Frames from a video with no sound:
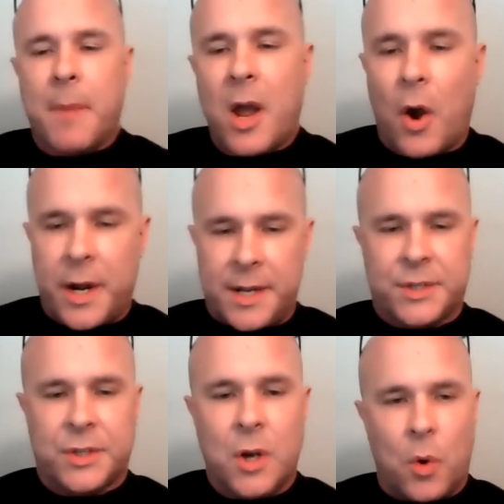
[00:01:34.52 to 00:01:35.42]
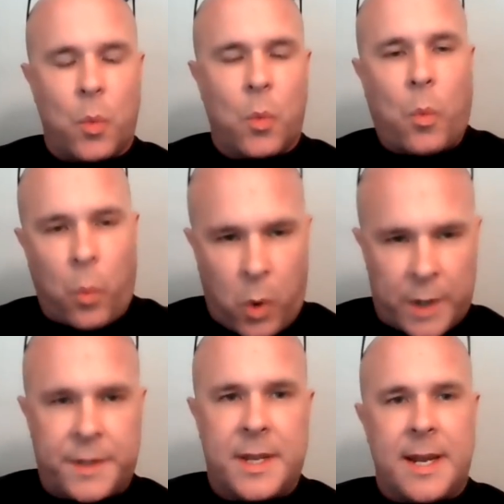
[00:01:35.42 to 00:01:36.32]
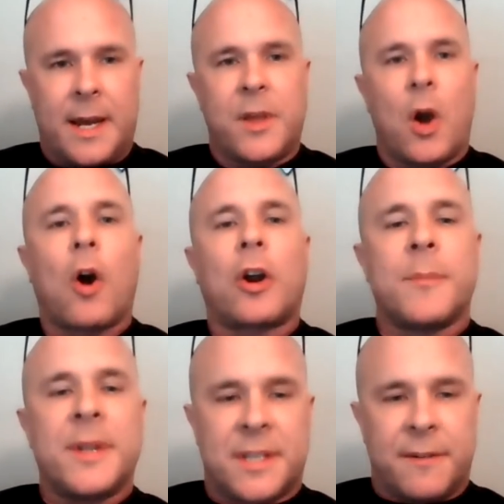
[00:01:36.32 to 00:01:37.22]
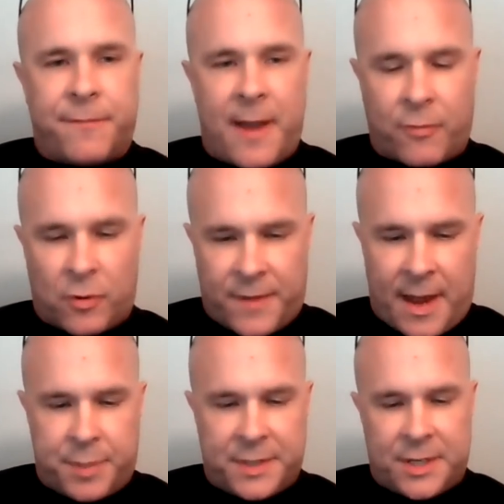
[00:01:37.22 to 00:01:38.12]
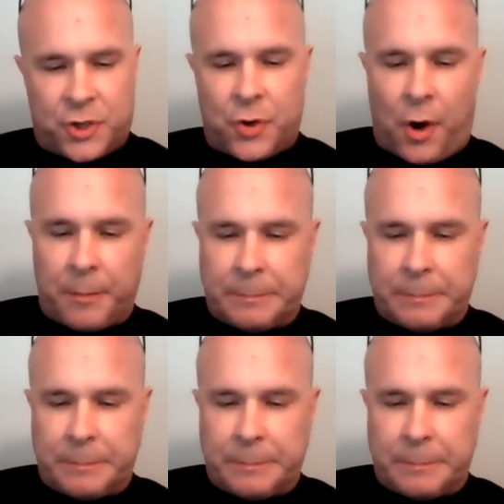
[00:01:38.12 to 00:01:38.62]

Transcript: let my audience know what the uh, the arguments in favor of that position